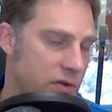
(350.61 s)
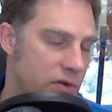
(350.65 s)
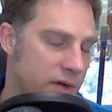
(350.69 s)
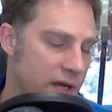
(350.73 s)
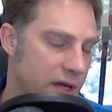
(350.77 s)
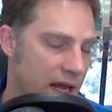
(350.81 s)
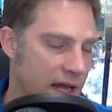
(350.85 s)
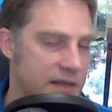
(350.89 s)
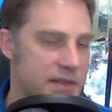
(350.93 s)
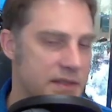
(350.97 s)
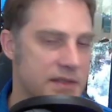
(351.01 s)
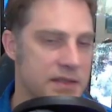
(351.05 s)

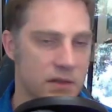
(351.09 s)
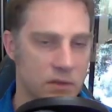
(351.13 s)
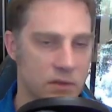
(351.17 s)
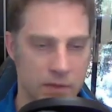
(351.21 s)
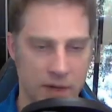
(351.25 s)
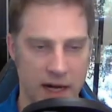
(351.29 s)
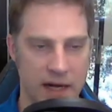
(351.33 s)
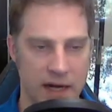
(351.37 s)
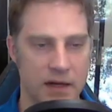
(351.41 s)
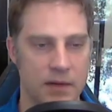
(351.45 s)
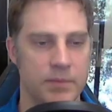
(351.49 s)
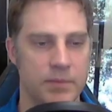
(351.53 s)
You can
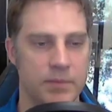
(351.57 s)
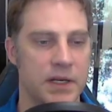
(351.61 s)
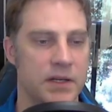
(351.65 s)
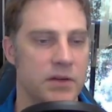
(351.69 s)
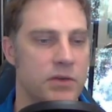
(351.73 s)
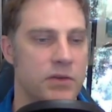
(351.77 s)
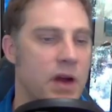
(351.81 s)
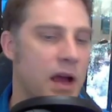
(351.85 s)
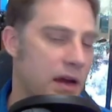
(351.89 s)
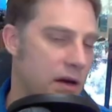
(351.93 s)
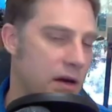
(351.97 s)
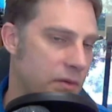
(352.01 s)
still rank,
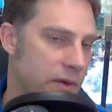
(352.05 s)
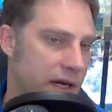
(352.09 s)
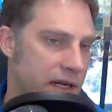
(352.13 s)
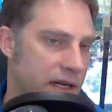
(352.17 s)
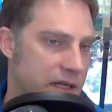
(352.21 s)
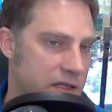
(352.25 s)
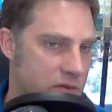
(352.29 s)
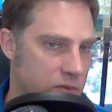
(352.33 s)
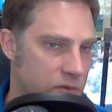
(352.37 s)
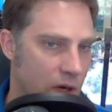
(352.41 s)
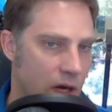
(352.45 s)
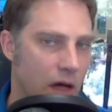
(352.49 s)
but you're not going to
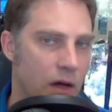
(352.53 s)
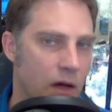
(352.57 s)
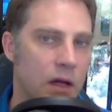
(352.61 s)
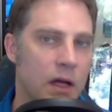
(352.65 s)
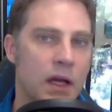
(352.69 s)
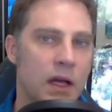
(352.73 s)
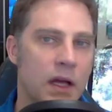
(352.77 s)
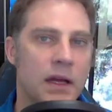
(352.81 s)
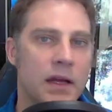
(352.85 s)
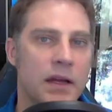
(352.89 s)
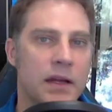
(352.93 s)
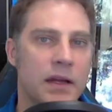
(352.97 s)
rank as well.